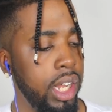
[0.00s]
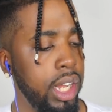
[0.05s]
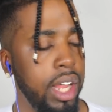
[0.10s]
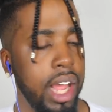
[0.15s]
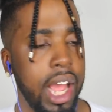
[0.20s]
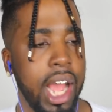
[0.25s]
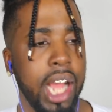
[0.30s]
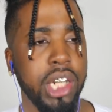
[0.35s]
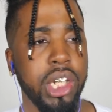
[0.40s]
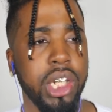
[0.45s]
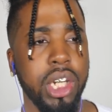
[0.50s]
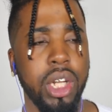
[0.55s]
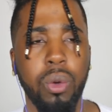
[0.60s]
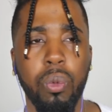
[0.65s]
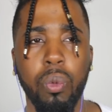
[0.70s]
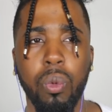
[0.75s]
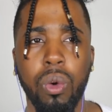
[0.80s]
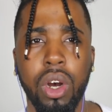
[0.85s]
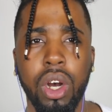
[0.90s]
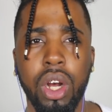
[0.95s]
he actually
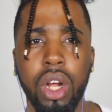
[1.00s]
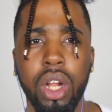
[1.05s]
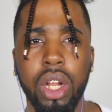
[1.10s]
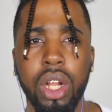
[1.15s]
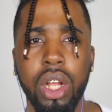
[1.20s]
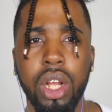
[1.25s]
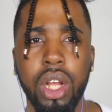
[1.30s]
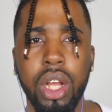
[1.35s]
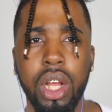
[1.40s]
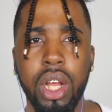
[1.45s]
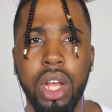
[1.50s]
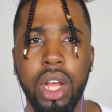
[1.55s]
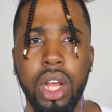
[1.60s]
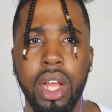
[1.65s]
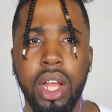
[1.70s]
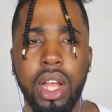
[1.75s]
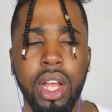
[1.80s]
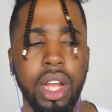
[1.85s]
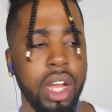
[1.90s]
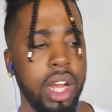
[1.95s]
won
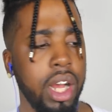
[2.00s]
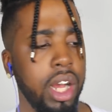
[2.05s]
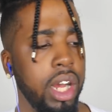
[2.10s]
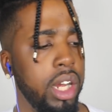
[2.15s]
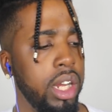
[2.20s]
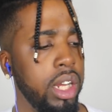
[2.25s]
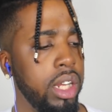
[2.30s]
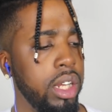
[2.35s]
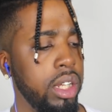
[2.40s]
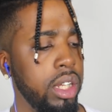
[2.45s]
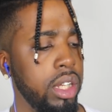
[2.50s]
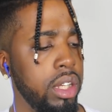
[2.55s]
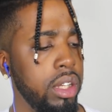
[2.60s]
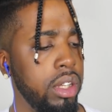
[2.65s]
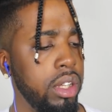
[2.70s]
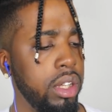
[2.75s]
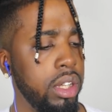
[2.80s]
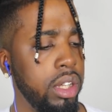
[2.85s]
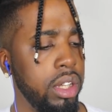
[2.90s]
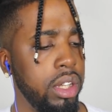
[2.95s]

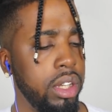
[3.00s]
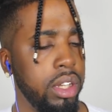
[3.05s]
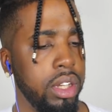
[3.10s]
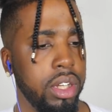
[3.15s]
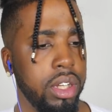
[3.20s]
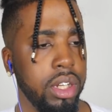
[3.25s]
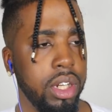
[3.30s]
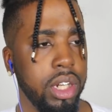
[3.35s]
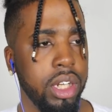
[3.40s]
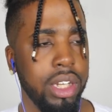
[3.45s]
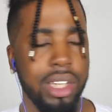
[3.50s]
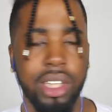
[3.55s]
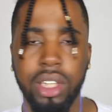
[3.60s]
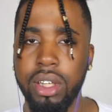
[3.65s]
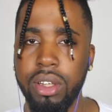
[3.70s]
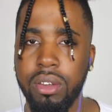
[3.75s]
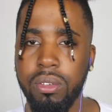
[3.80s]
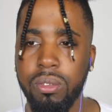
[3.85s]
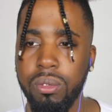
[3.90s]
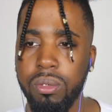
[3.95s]
the
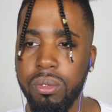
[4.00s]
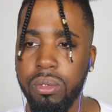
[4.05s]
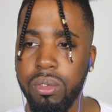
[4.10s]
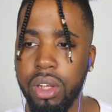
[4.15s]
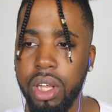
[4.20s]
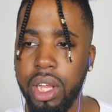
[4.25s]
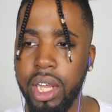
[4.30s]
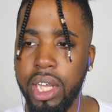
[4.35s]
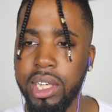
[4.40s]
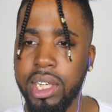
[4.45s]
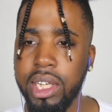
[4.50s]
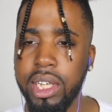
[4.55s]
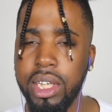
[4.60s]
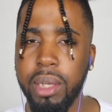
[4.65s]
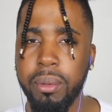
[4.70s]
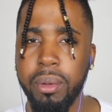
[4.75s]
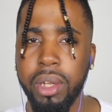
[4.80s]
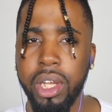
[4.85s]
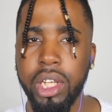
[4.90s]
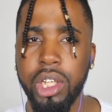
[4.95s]

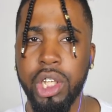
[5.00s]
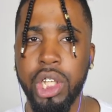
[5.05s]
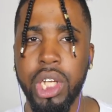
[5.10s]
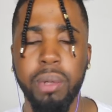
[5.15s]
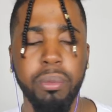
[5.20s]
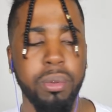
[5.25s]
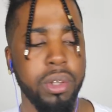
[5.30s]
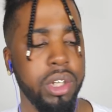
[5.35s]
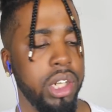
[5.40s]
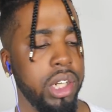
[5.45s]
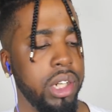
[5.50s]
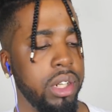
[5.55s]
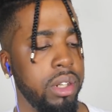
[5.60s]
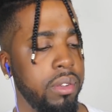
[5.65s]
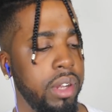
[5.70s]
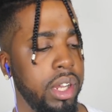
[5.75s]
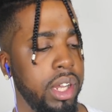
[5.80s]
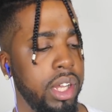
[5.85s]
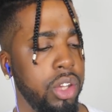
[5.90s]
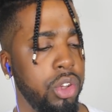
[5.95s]
NCAA
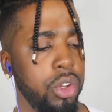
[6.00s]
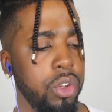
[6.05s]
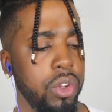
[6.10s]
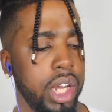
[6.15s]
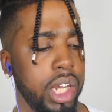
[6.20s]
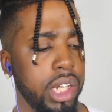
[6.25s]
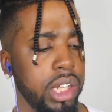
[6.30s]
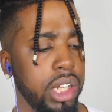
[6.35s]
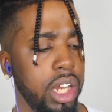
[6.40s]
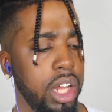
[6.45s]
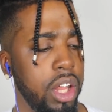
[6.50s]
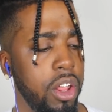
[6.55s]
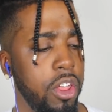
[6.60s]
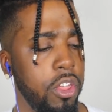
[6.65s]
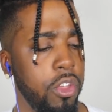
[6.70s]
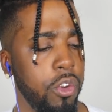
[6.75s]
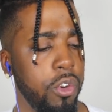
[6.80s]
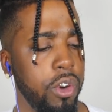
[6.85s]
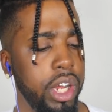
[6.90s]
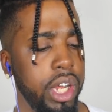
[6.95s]
championship in
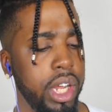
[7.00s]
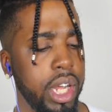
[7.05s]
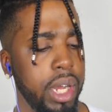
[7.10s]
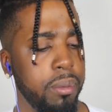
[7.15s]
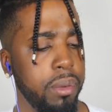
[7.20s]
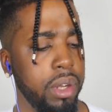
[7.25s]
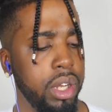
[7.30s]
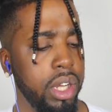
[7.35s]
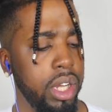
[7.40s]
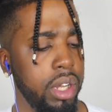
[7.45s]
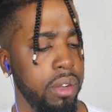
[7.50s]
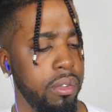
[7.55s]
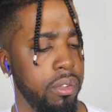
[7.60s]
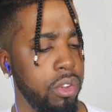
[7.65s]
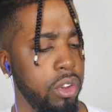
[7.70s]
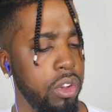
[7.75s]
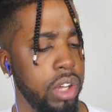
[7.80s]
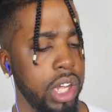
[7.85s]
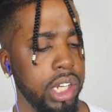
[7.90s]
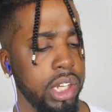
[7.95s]
2003, I believe.
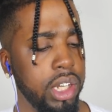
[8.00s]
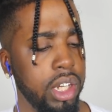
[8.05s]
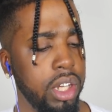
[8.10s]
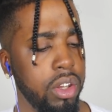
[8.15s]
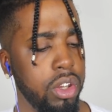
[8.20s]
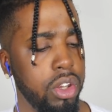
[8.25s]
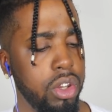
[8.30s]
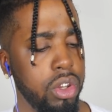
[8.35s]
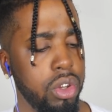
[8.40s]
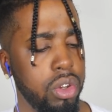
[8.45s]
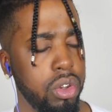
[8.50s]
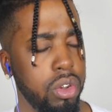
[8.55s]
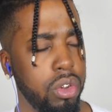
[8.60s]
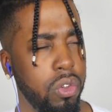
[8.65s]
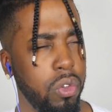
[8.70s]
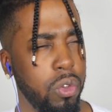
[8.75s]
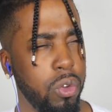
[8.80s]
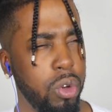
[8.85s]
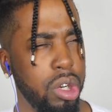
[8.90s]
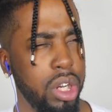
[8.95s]

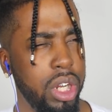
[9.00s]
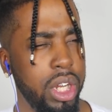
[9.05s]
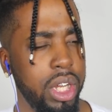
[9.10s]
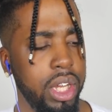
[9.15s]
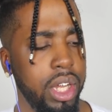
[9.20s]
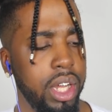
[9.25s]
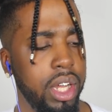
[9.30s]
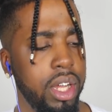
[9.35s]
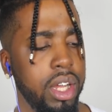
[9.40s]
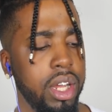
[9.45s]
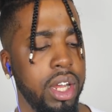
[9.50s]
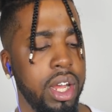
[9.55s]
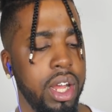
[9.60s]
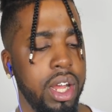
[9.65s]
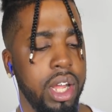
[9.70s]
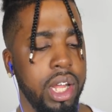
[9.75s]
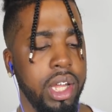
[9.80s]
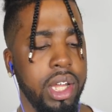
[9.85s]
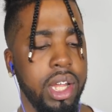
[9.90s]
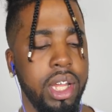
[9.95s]
2003, yeah,
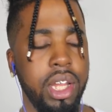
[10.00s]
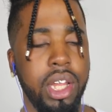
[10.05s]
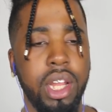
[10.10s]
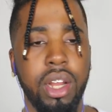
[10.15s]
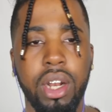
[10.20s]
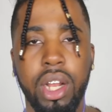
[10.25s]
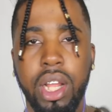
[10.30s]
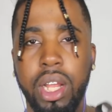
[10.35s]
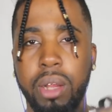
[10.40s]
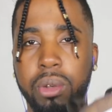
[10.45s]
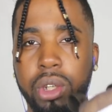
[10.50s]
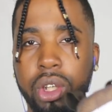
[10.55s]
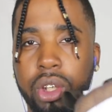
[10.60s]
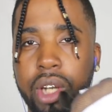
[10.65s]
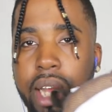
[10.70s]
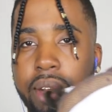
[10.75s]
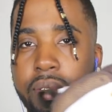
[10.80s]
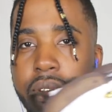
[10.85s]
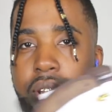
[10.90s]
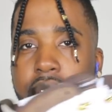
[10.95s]
the year that he was
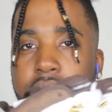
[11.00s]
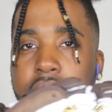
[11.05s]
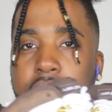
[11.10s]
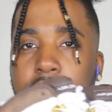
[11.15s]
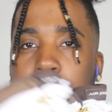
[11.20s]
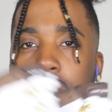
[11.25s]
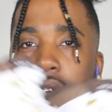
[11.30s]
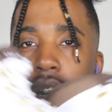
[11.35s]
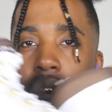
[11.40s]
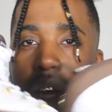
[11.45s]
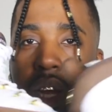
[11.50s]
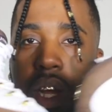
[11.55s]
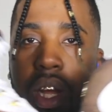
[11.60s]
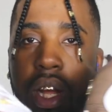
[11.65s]
drafted. So